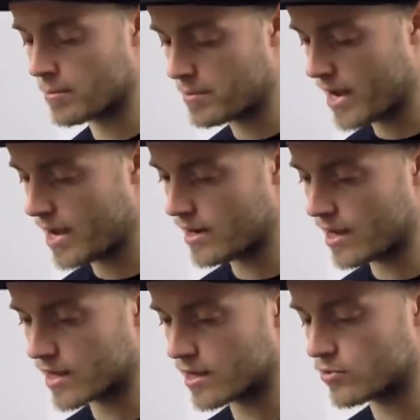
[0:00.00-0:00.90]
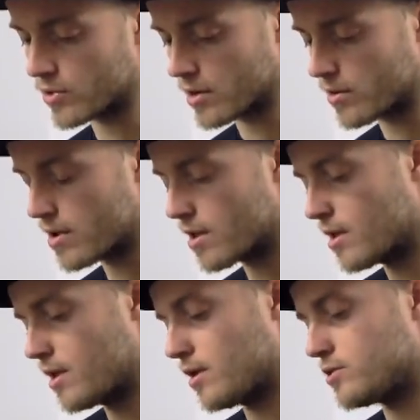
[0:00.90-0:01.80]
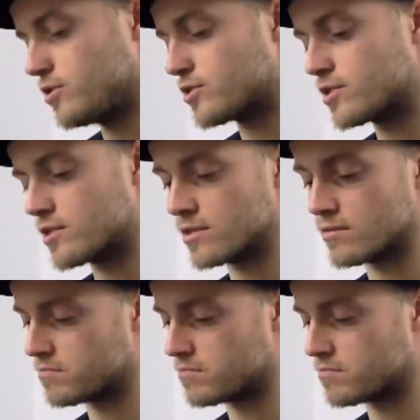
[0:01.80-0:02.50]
pad like I do here, just